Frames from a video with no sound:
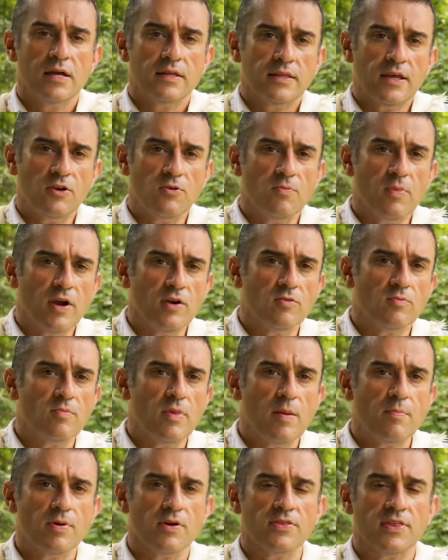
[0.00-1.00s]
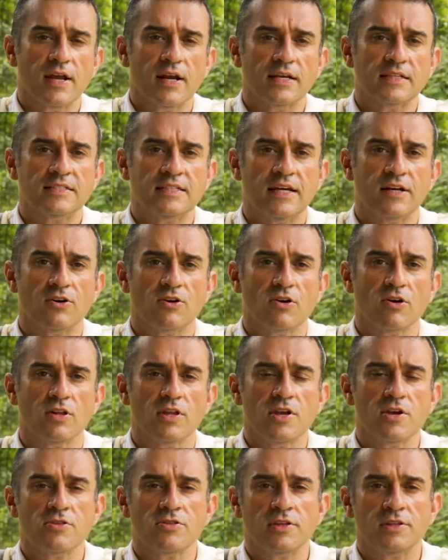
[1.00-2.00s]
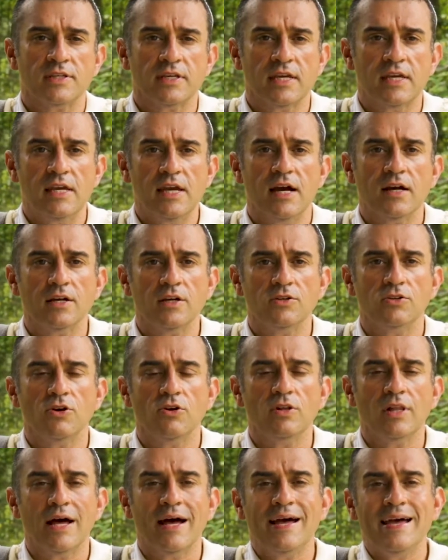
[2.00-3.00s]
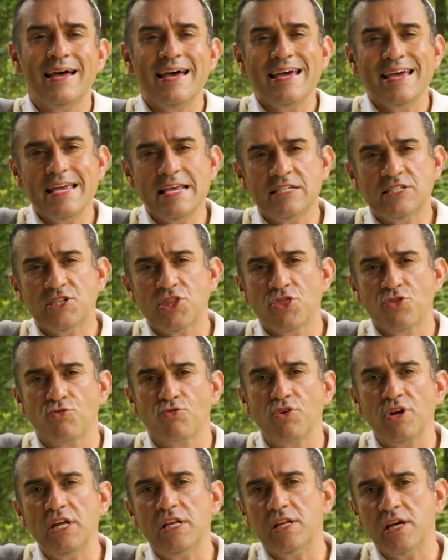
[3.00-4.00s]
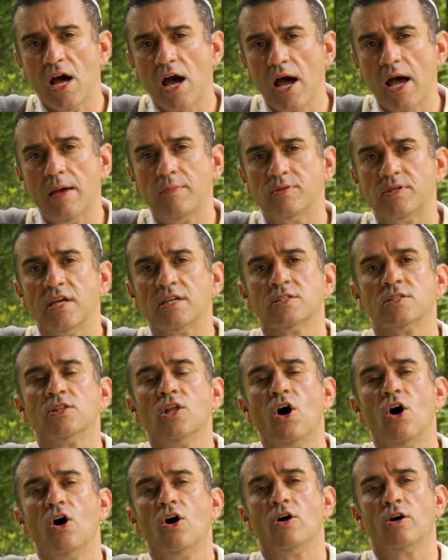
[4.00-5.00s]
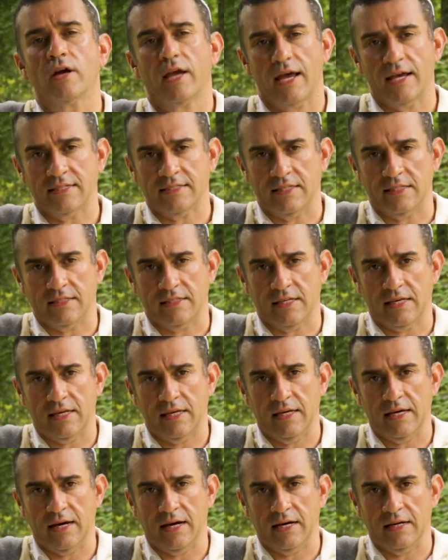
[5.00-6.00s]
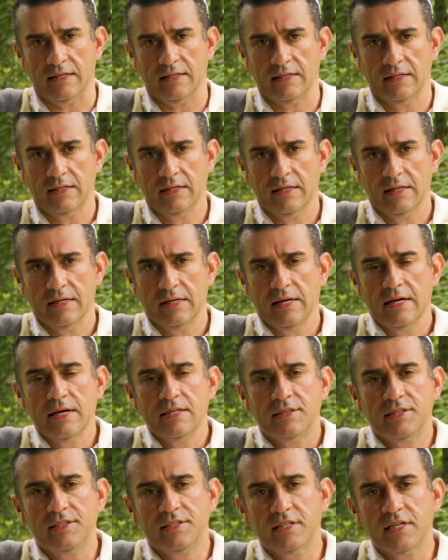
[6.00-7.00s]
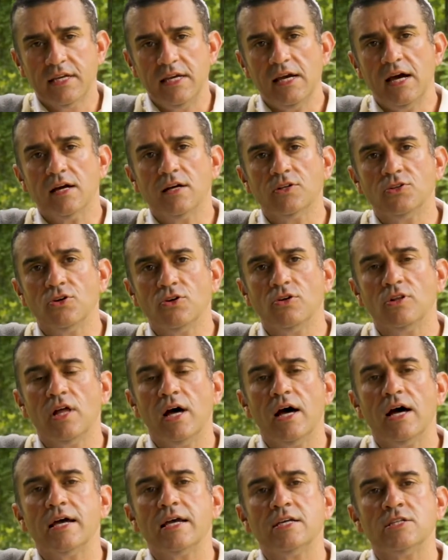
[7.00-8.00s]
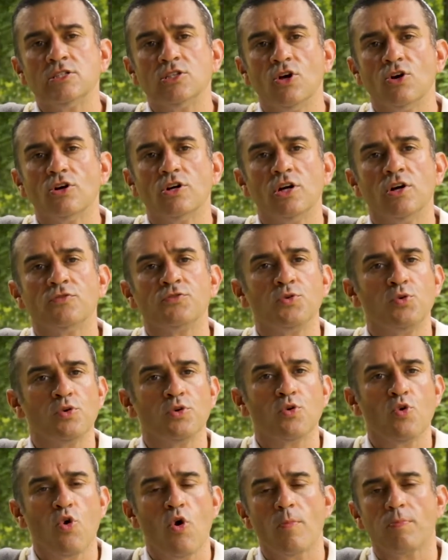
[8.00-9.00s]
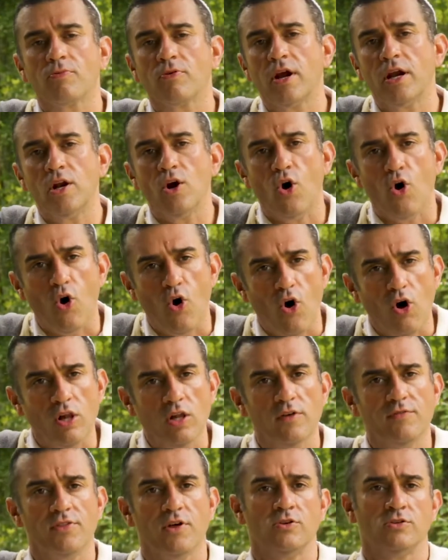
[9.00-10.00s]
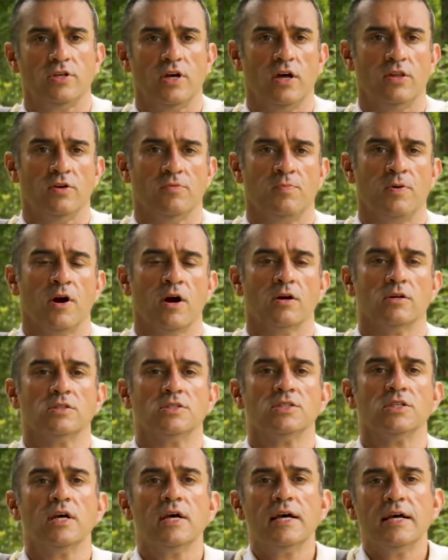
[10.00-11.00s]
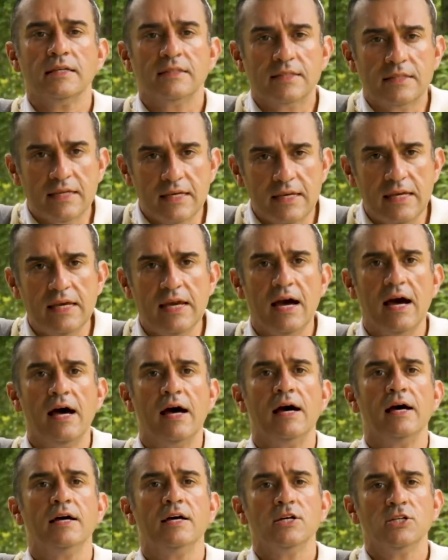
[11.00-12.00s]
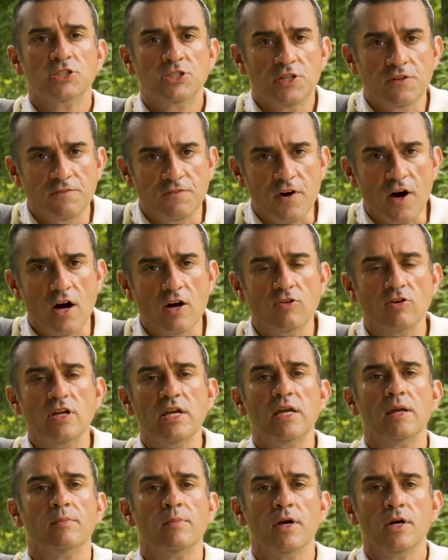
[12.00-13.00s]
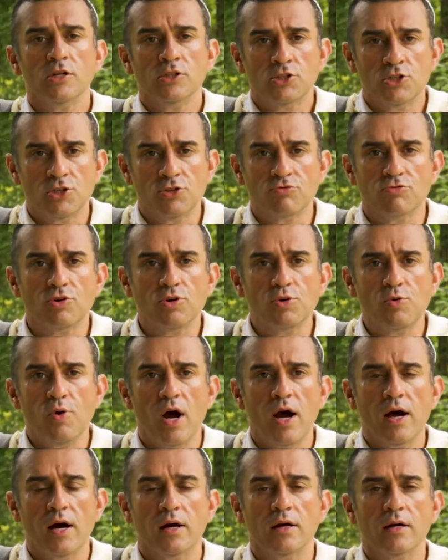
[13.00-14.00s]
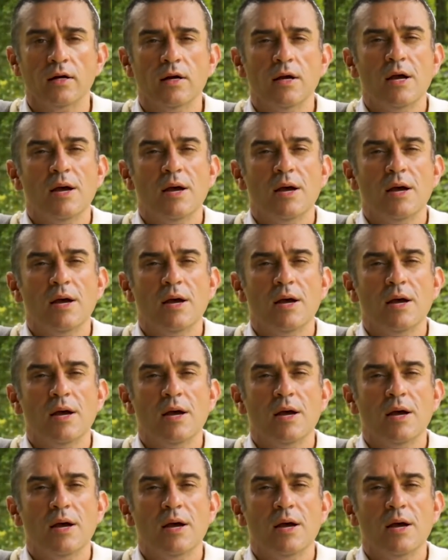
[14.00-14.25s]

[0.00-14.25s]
Now you might remember that I said earlier the tekiya gedolah is three times as long as the tekiya. The tekiya gedolah is long enough to incorporate all of those other parts. Tekiya, shevarim, teruah.